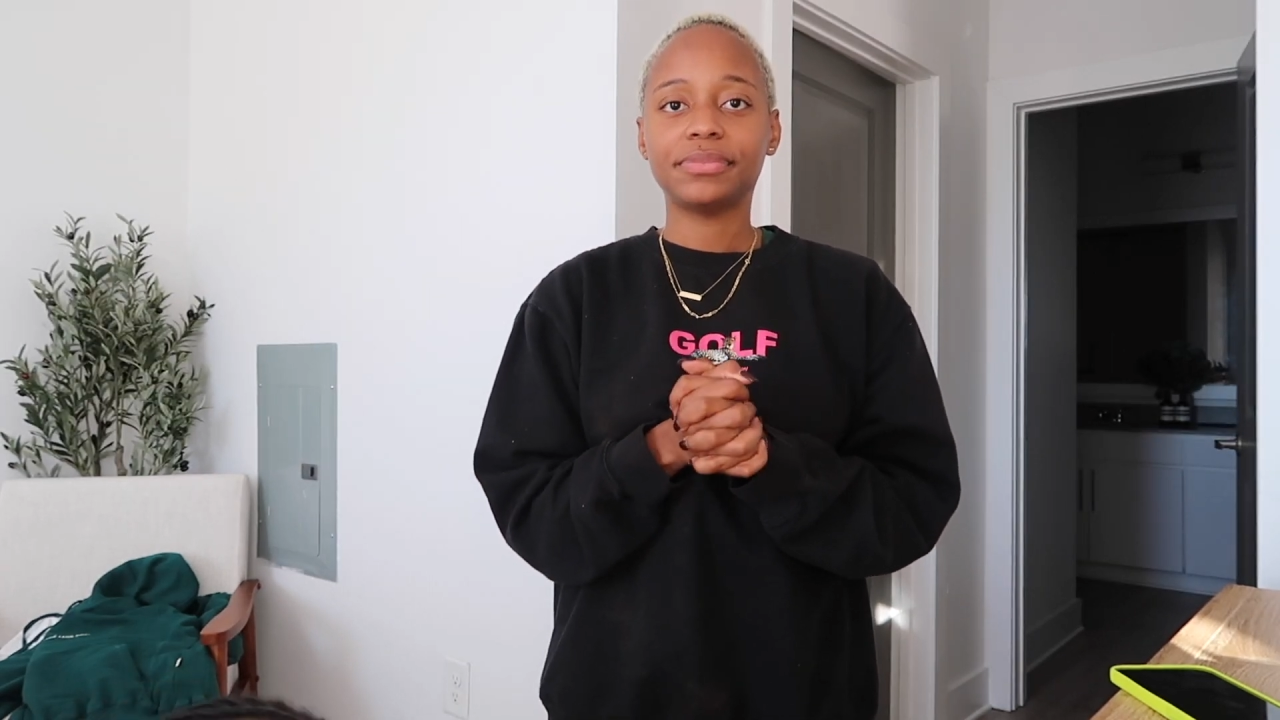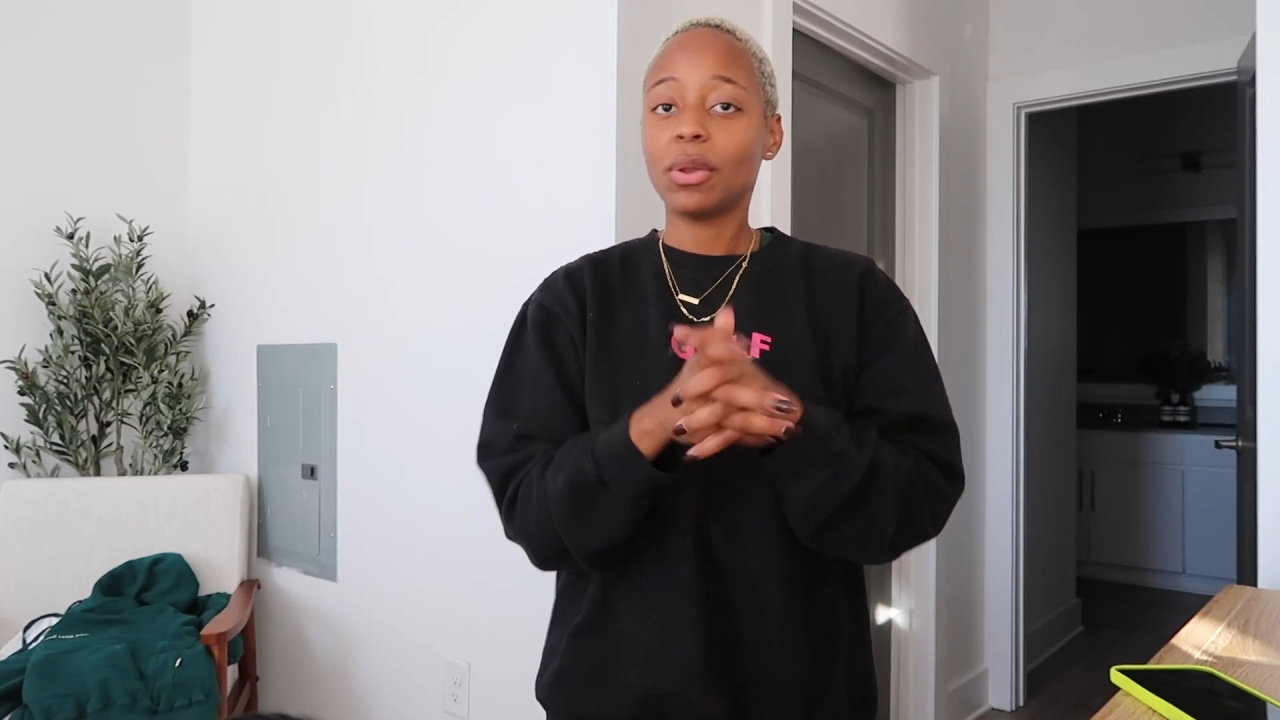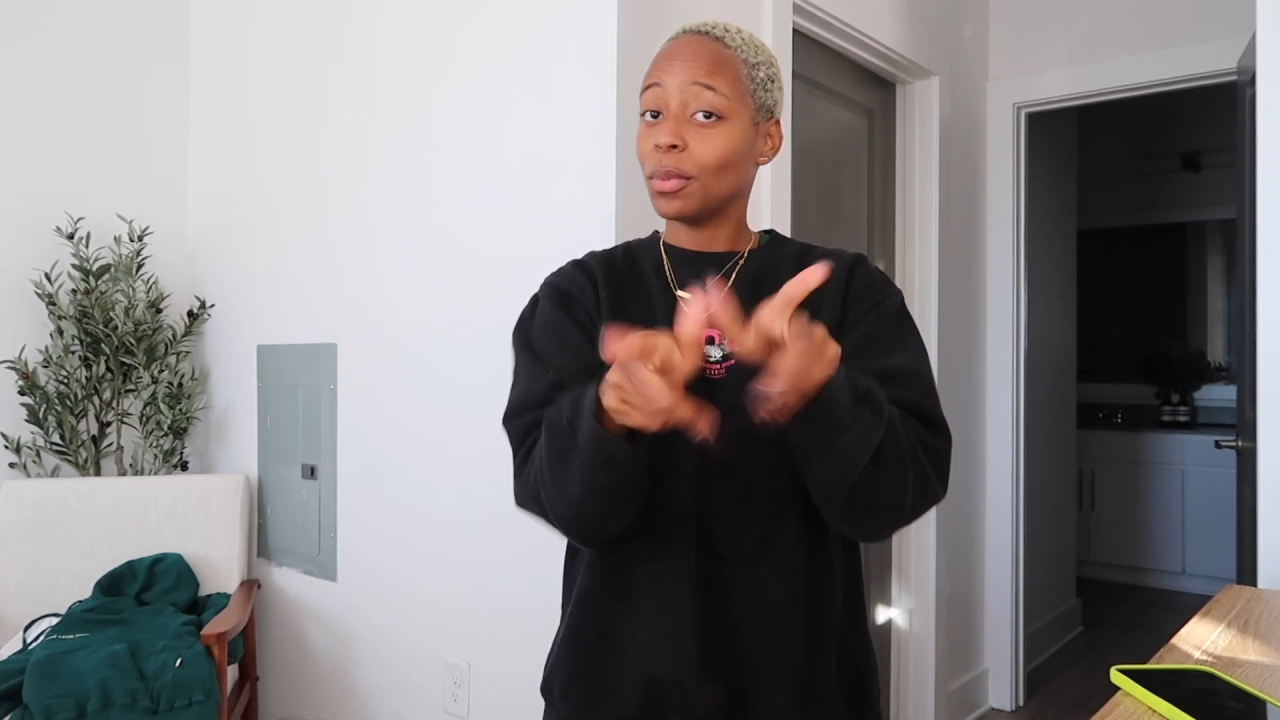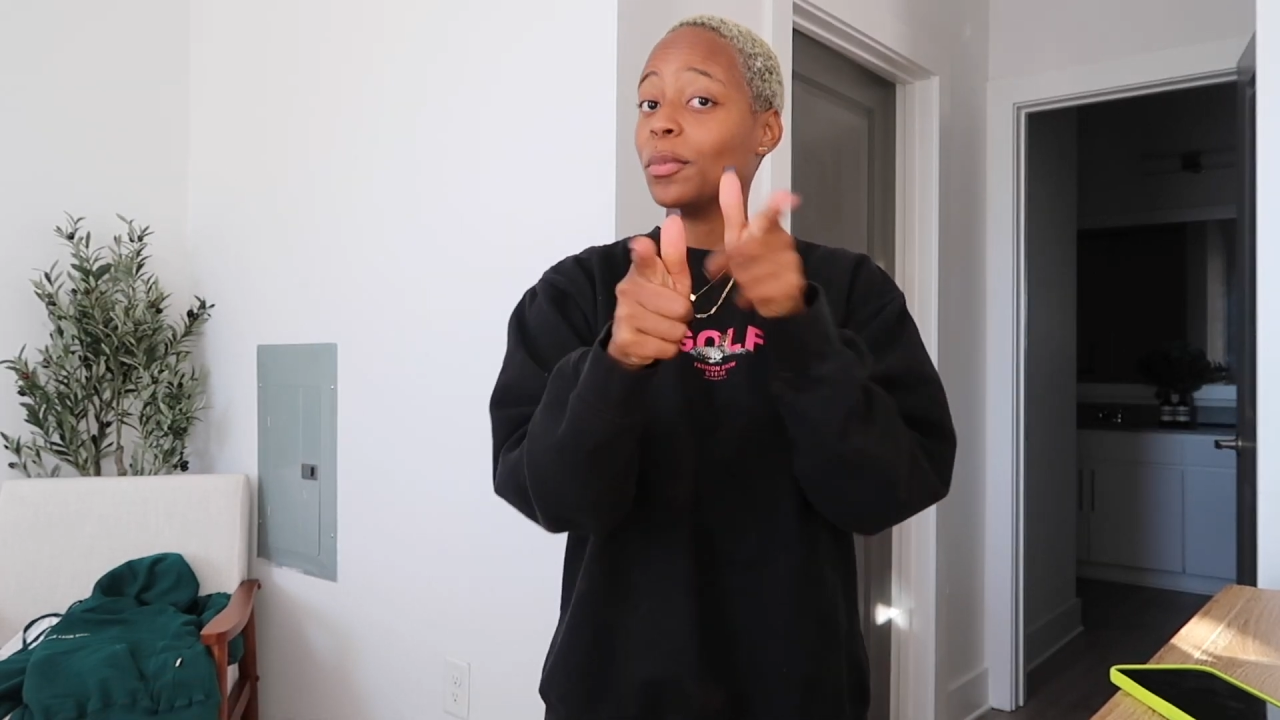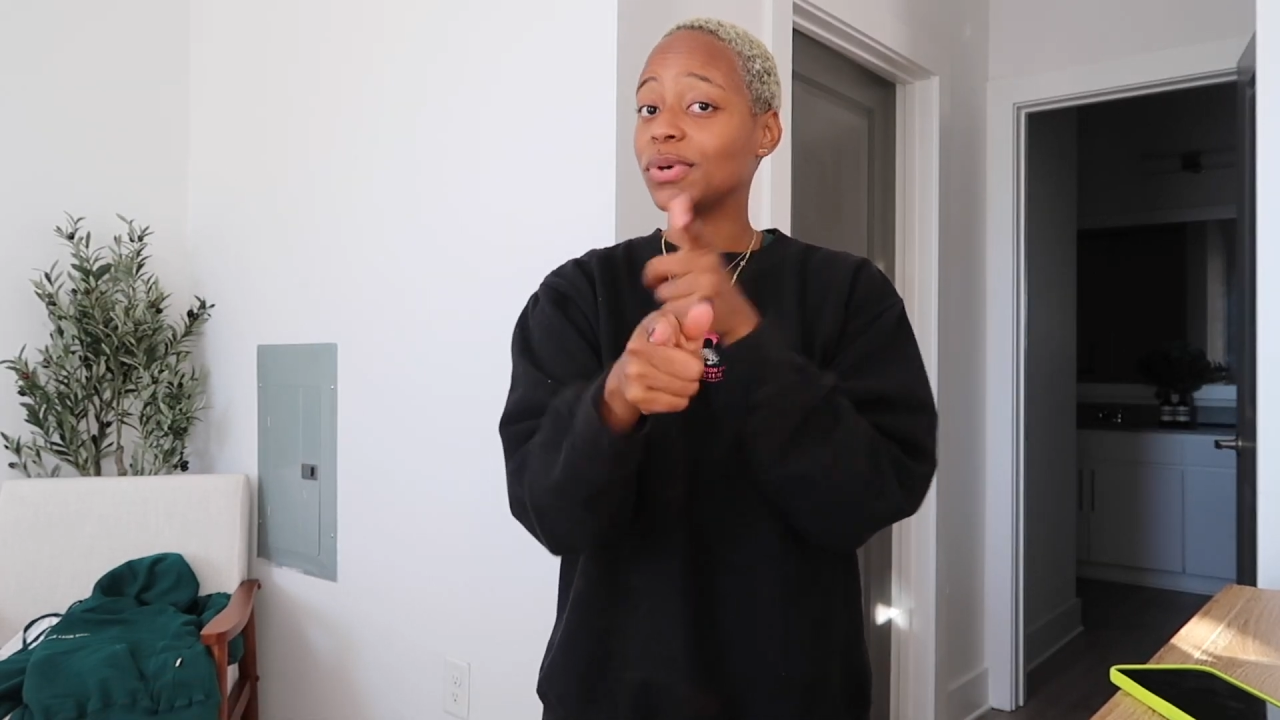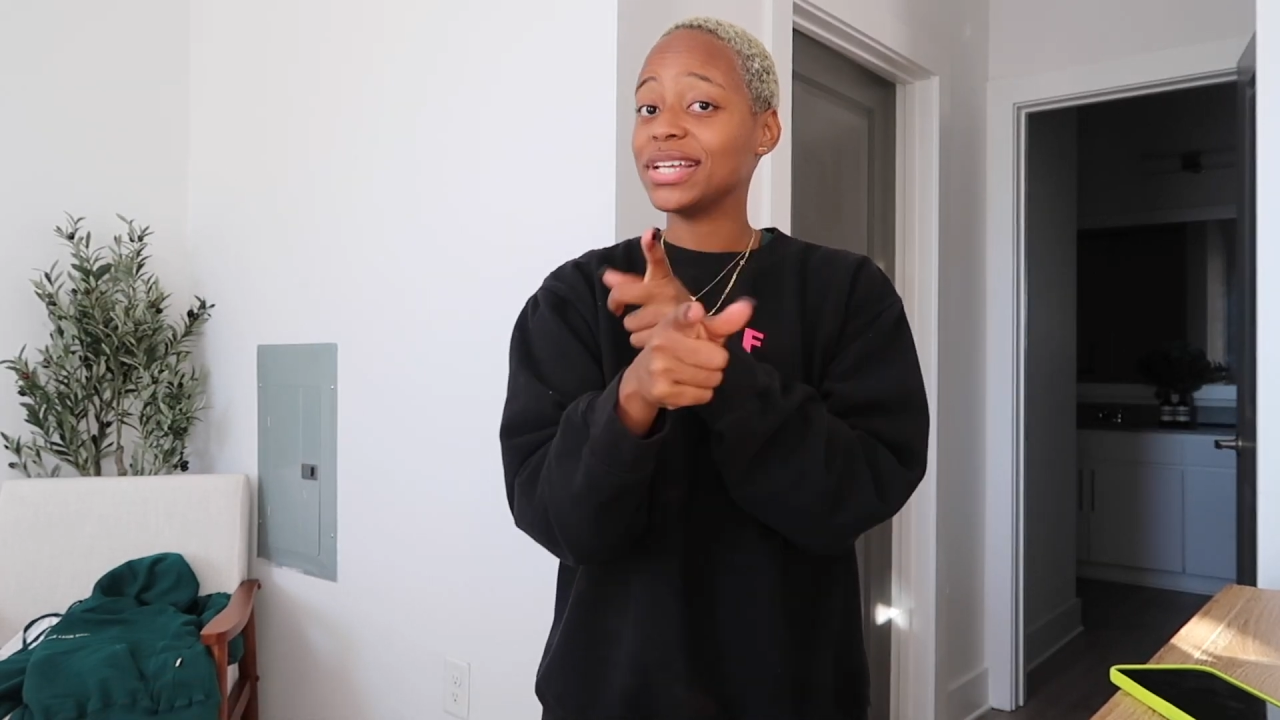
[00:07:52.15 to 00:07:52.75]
And remember what